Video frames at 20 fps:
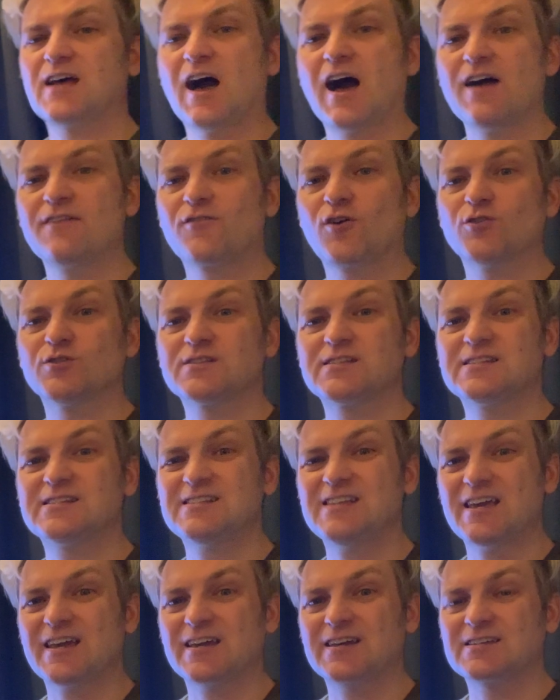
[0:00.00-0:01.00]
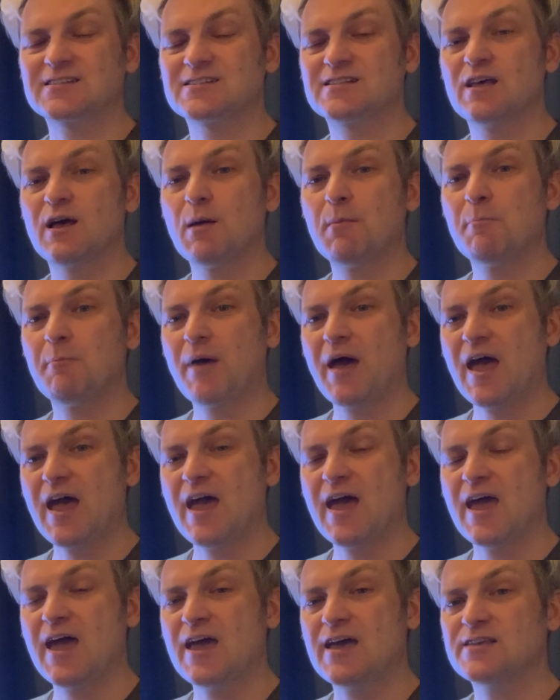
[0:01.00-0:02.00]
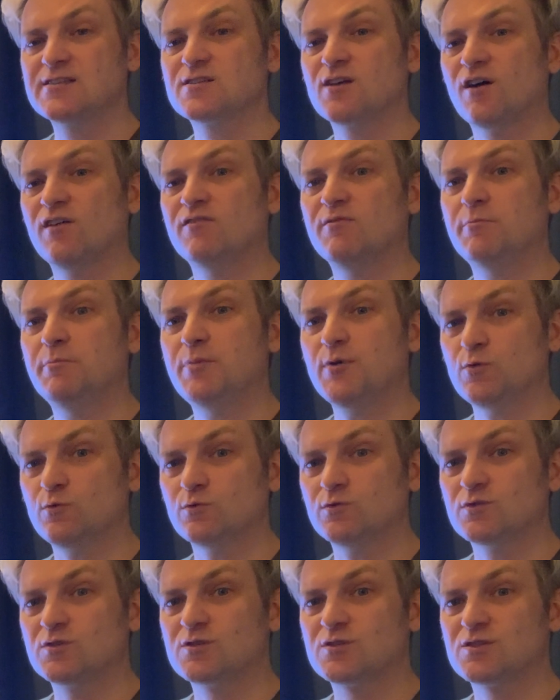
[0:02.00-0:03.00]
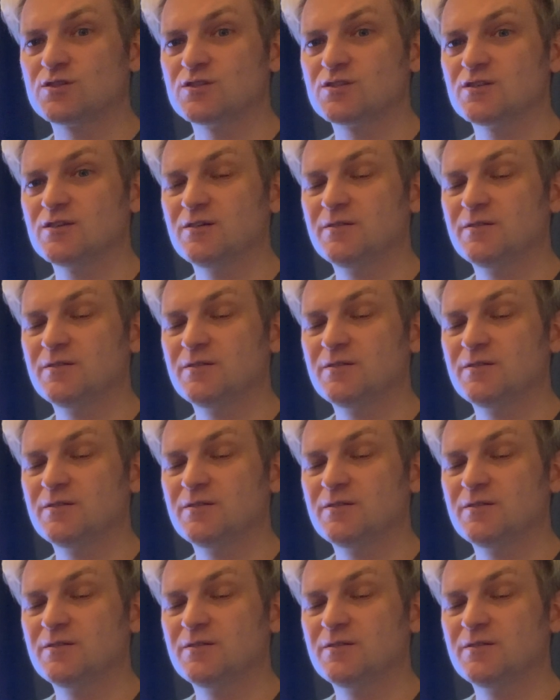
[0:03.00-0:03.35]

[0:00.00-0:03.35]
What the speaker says: I've got 6 pairs of boots.